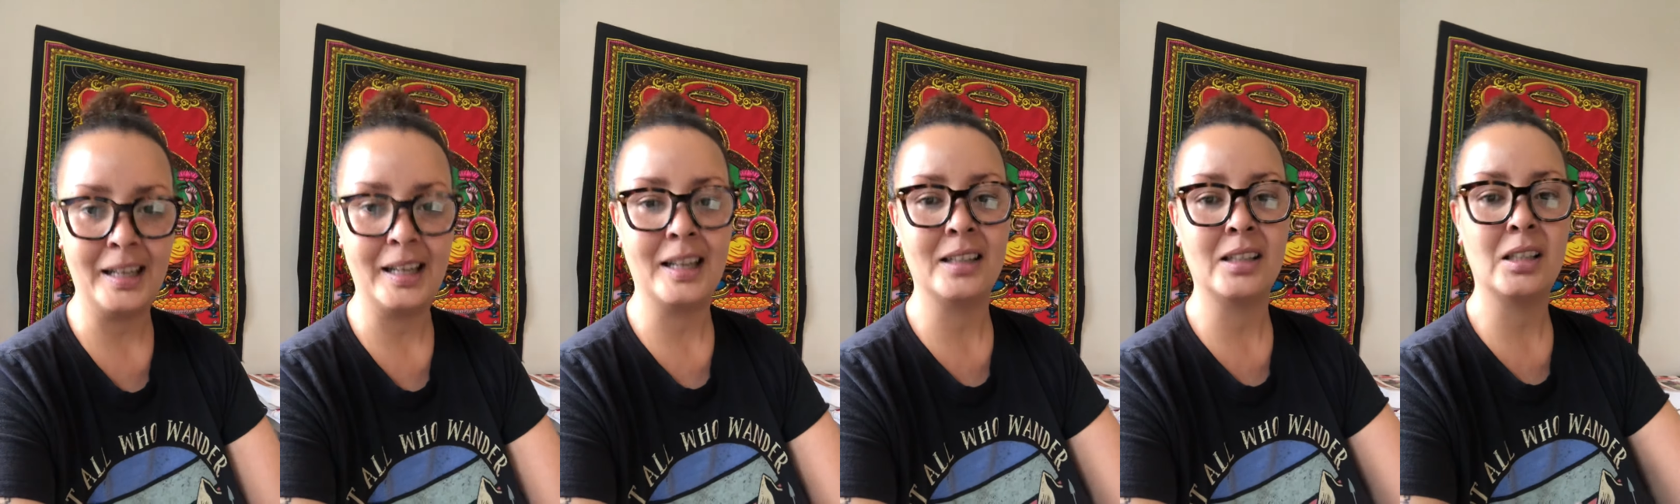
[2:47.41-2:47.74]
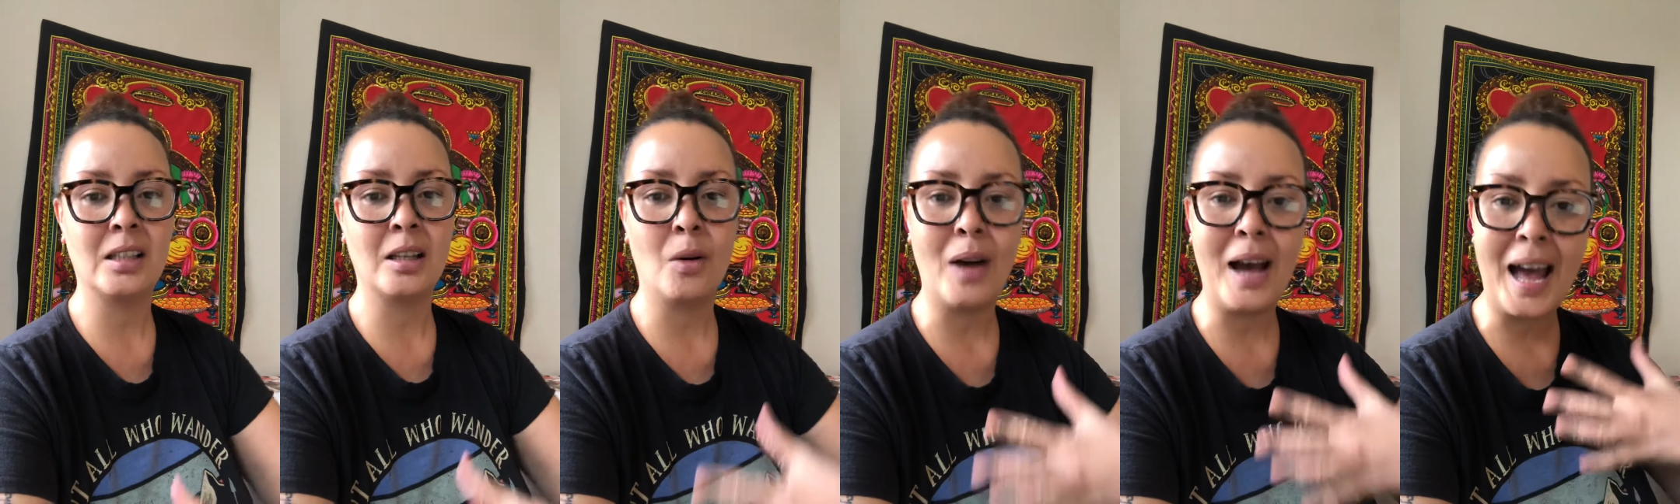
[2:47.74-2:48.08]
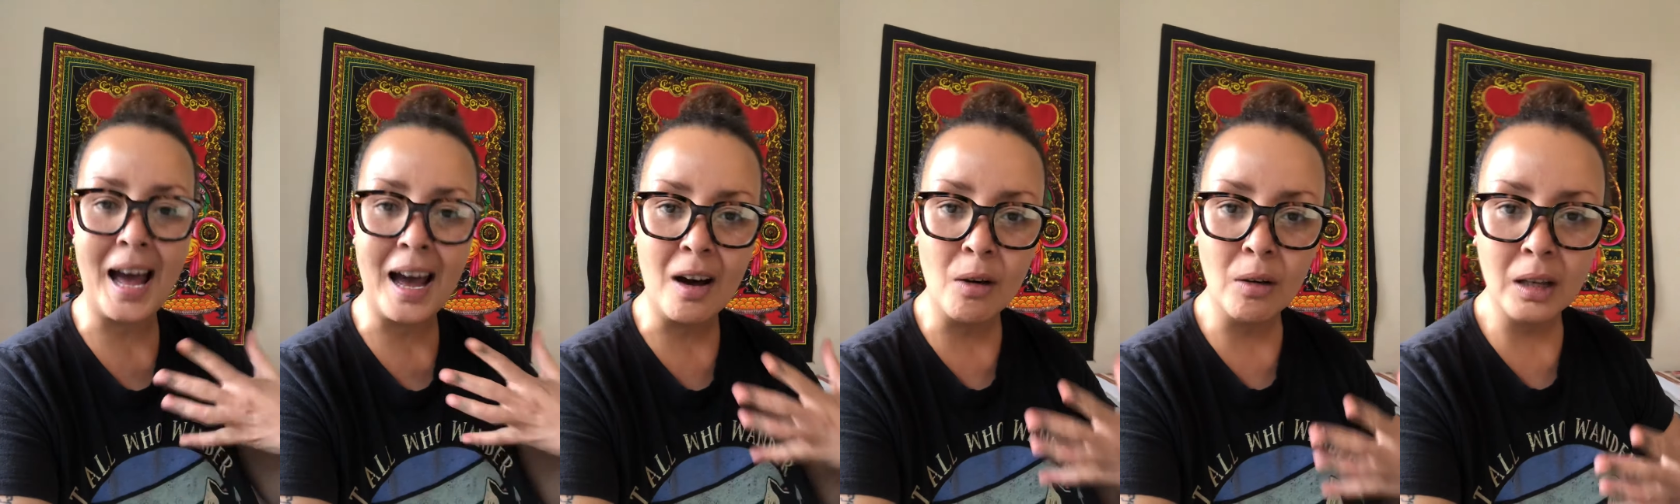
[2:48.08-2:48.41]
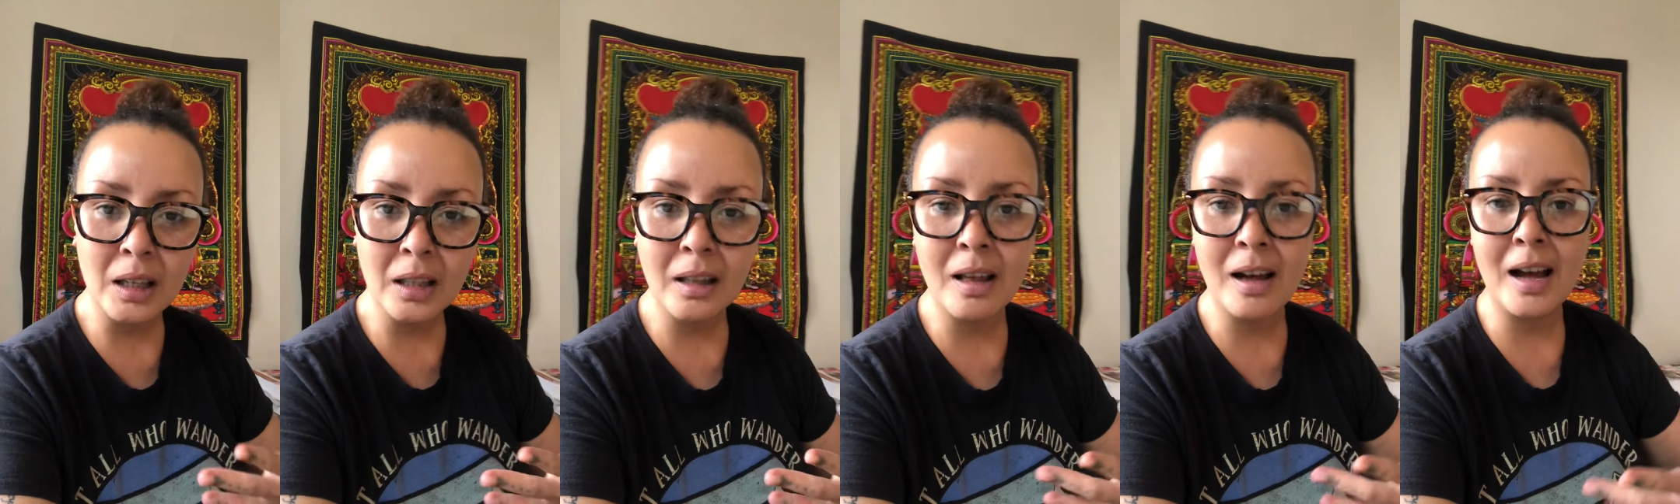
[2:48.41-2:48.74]
And so
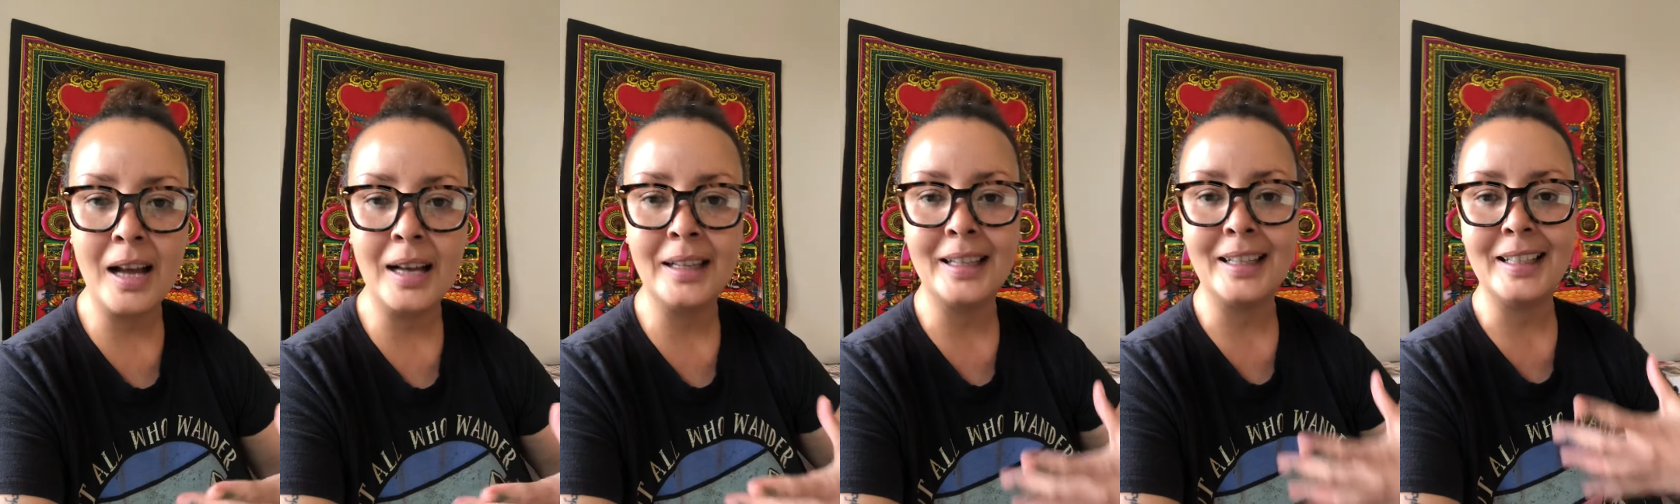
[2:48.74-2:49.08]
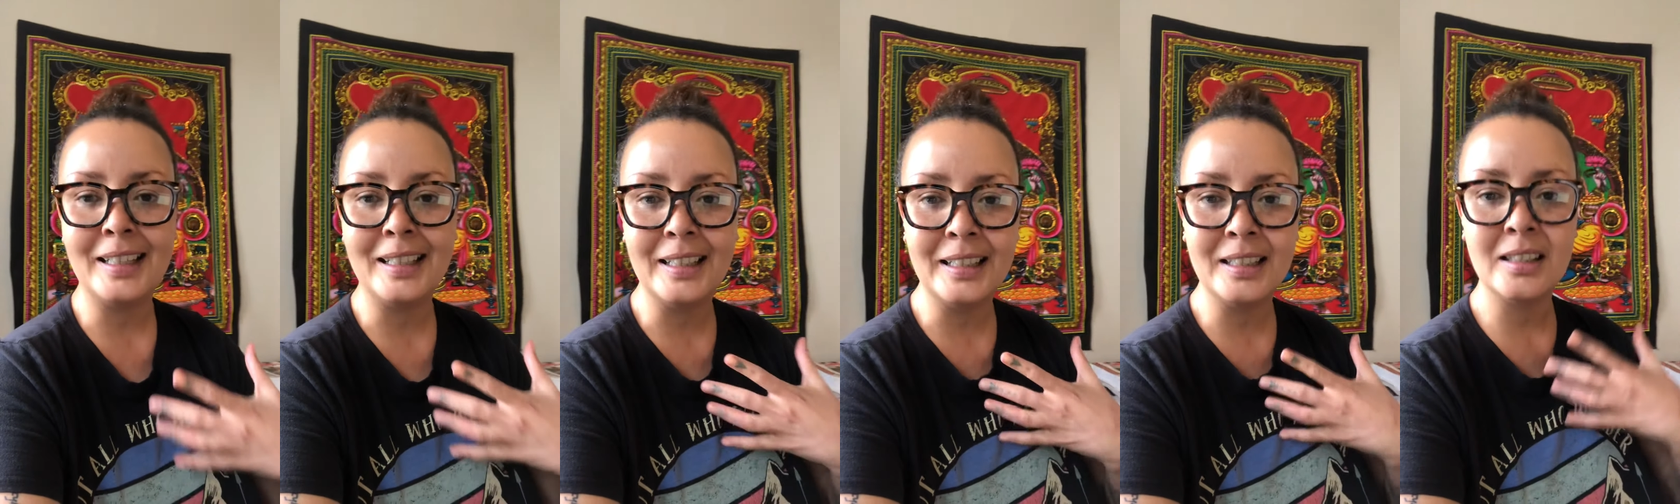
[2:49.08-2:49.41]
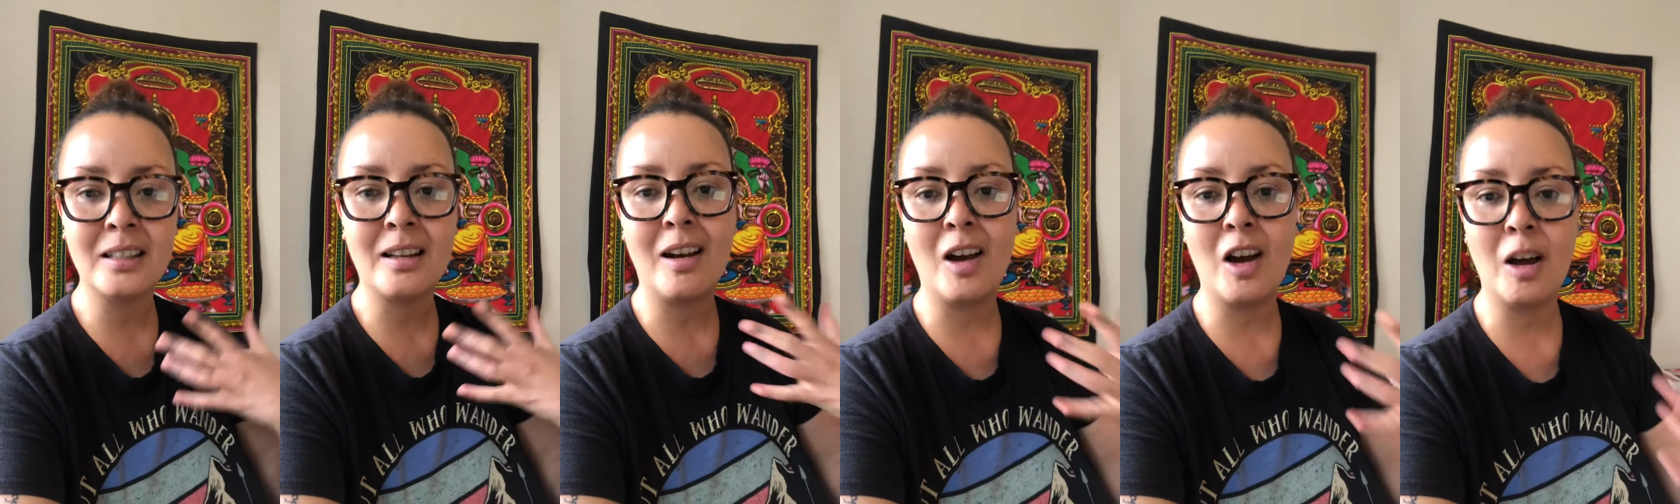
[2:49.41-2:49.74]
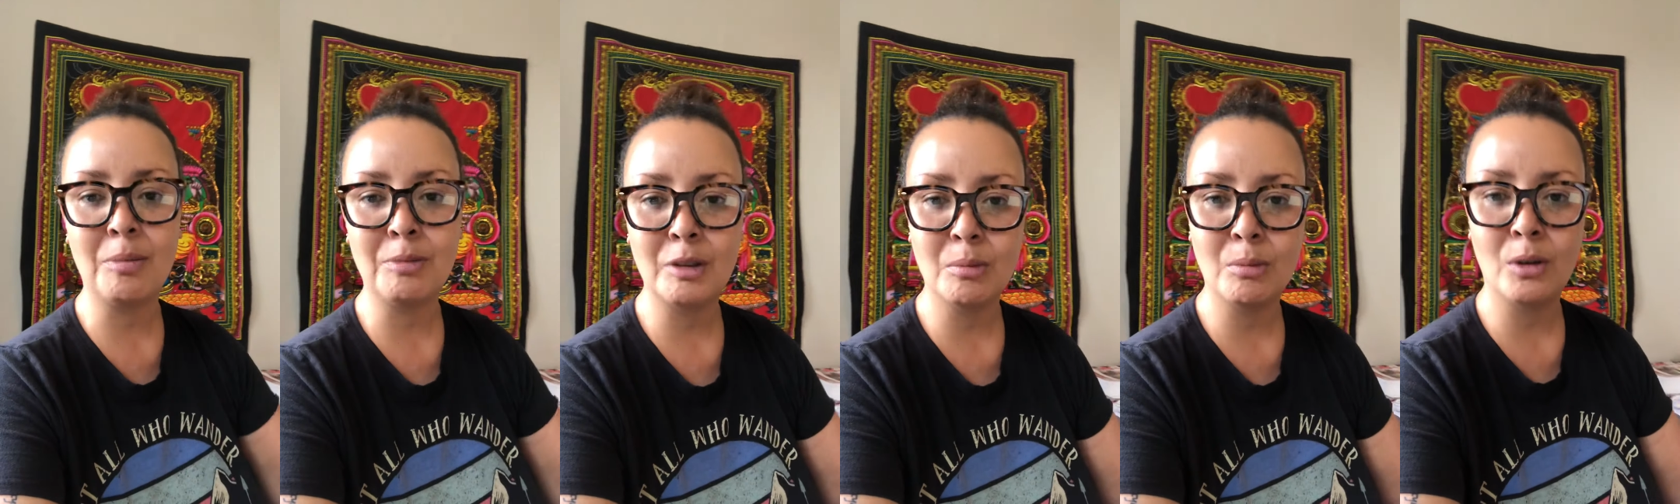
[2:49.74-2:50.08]
alkaline is
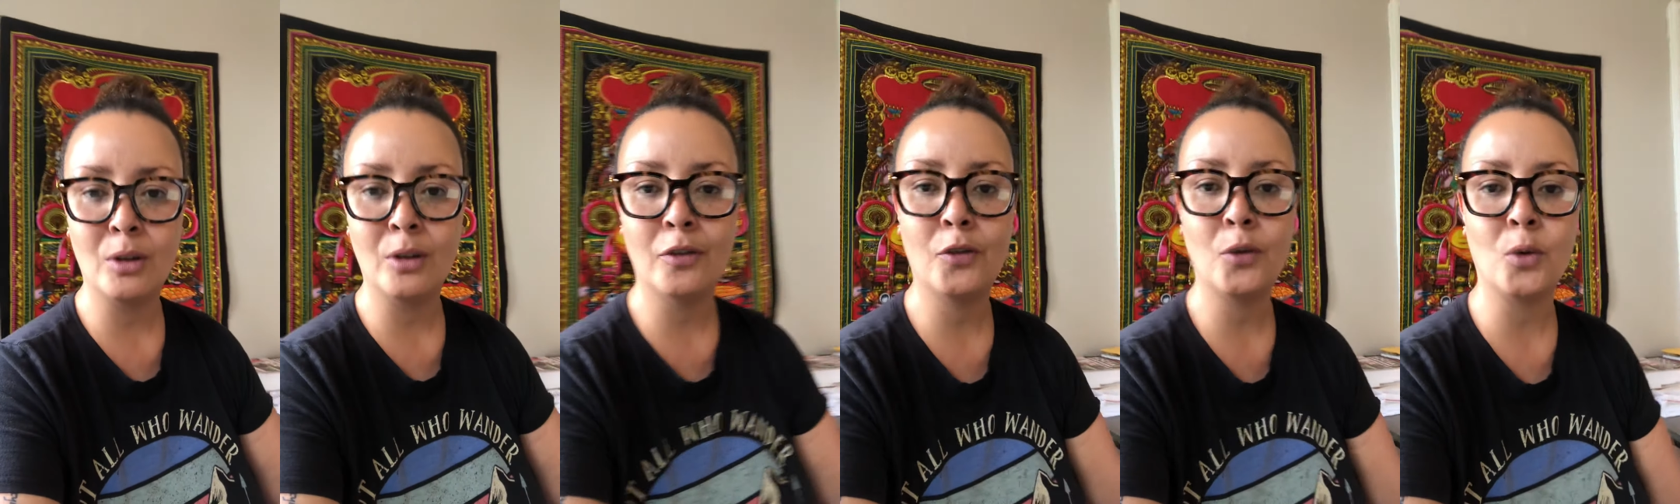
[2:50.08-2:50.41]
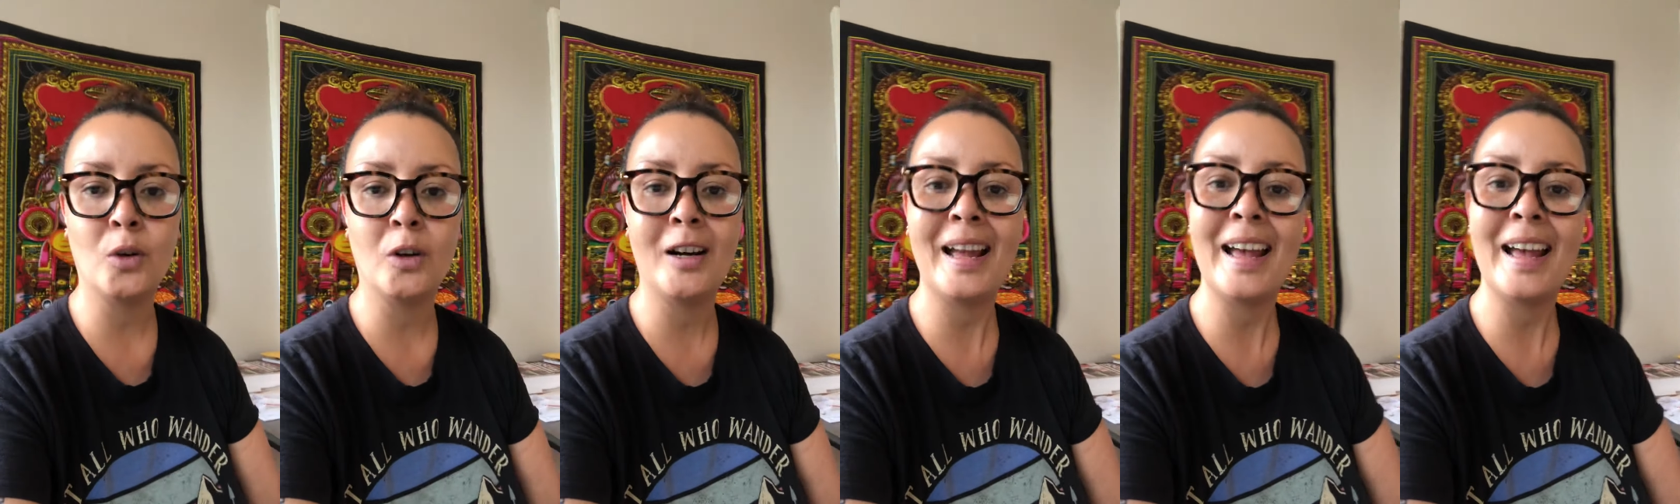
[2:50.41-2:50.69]
optimal for